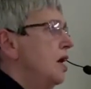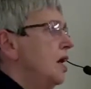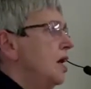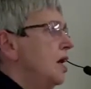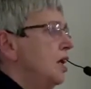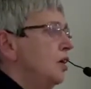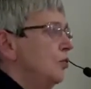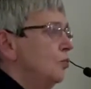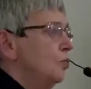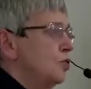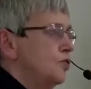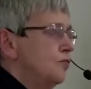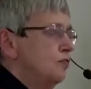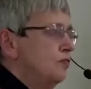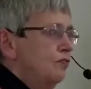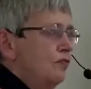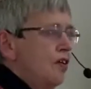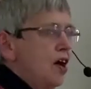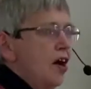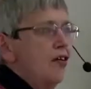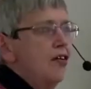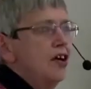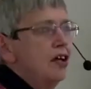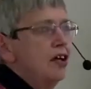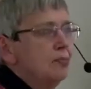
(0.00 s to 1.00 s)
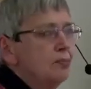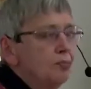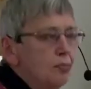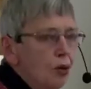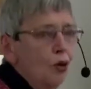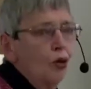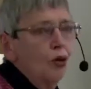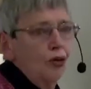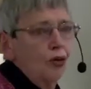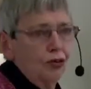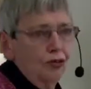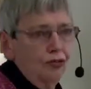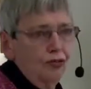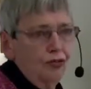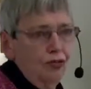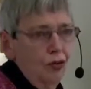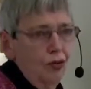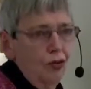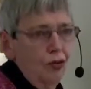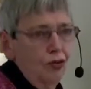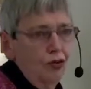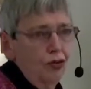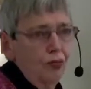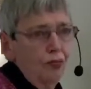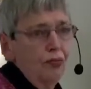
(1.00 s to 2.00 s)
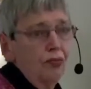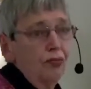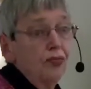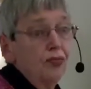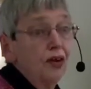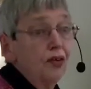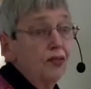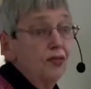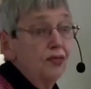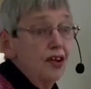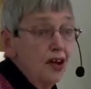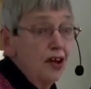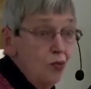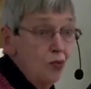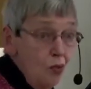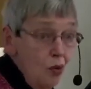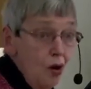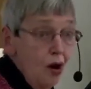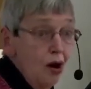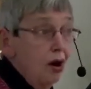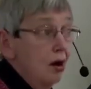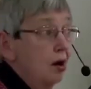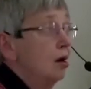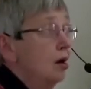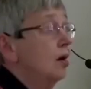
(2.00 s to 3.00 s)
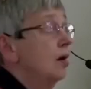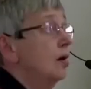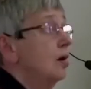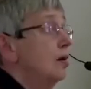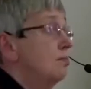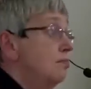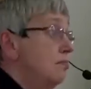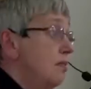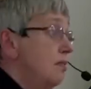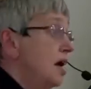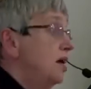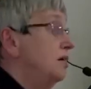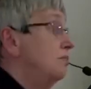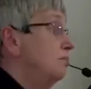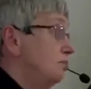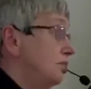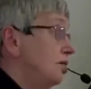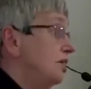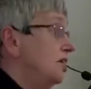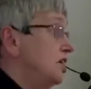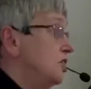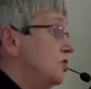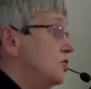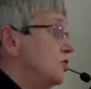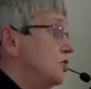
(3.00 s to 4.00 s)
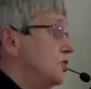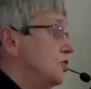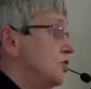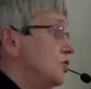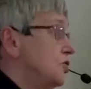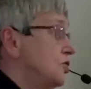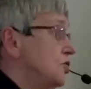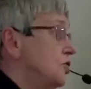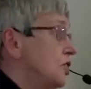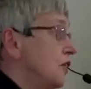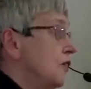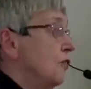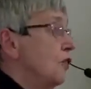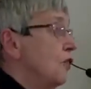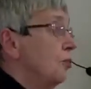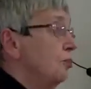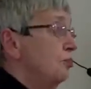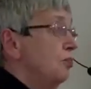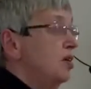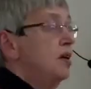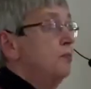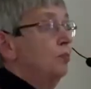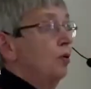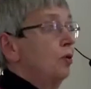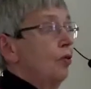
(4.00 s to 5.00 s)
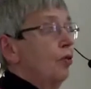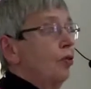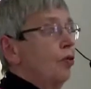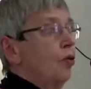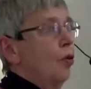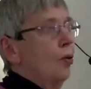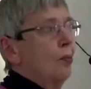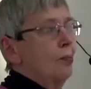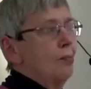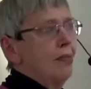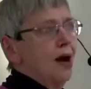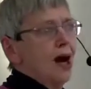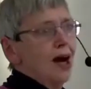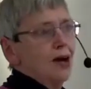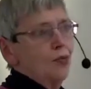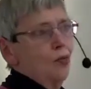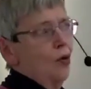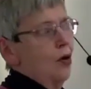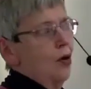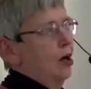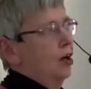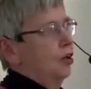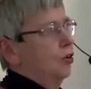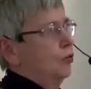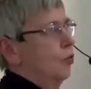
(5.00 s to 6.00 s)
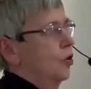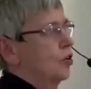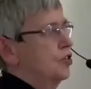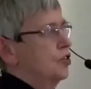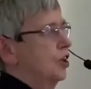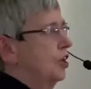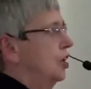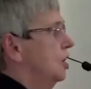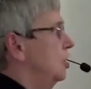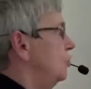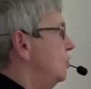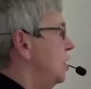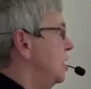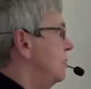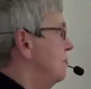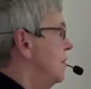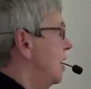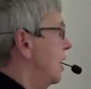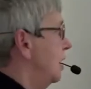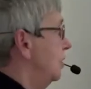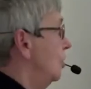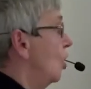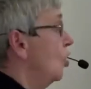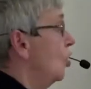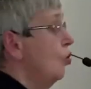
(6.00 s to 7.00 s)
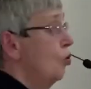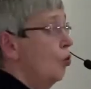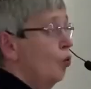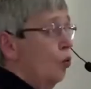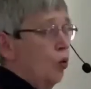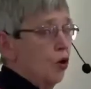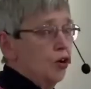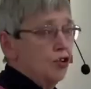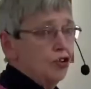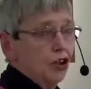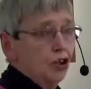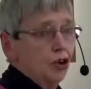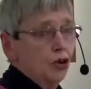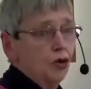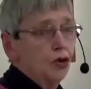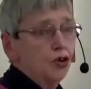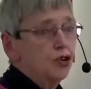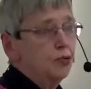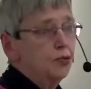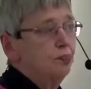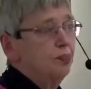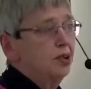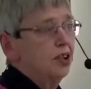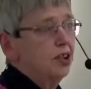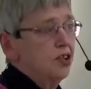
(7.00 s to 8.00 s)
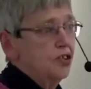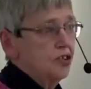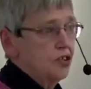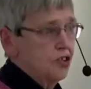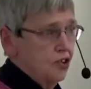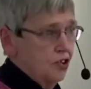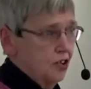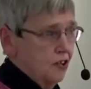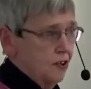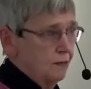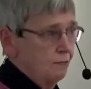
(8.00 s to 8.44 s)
It was very important for them that they were men pleasers, that people thought, my word, what a holy man, oh, what a good person.